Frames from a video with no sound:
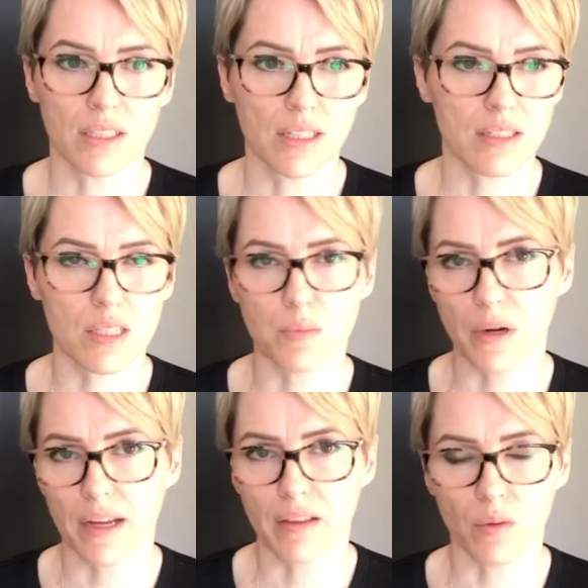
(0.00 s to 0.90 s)
It's
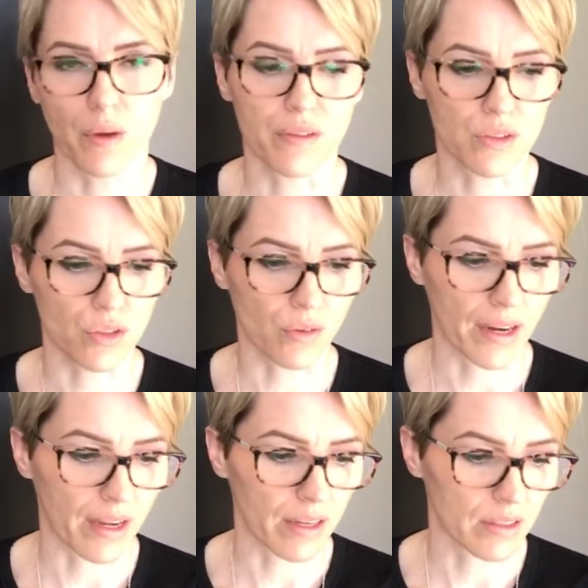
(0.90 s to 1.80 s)
spring, the weather's
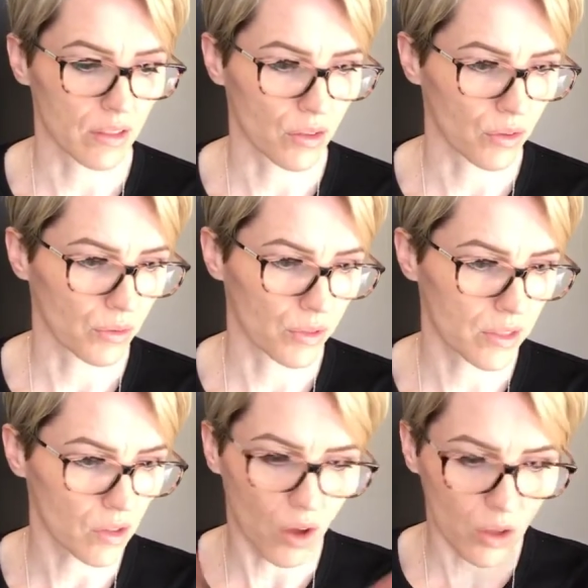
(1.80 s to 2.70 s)
great, it's
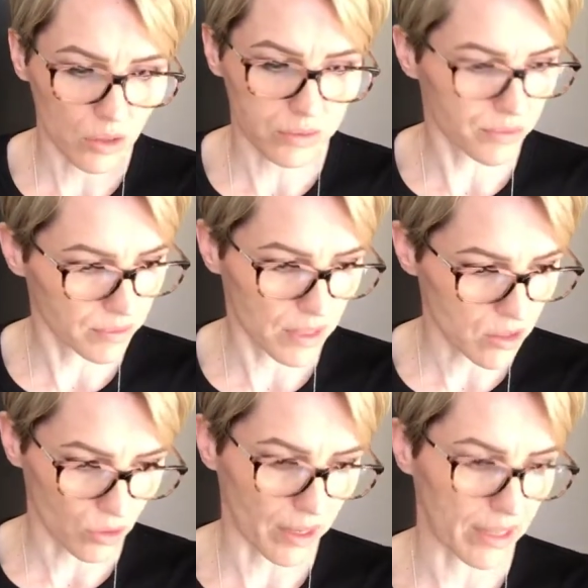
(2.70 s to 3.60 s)

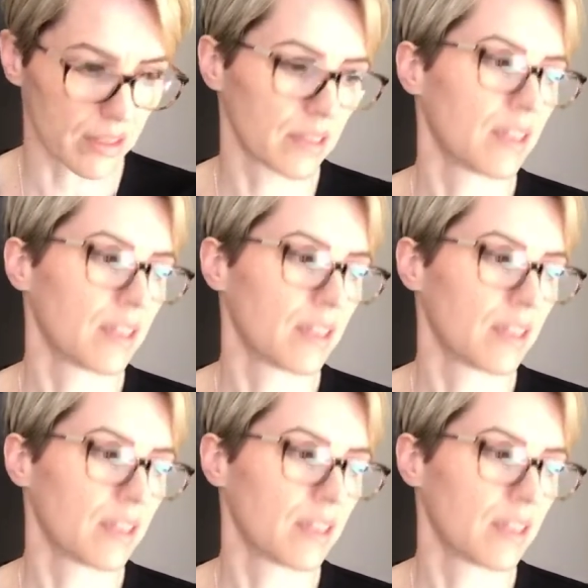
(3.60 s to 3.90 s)
great.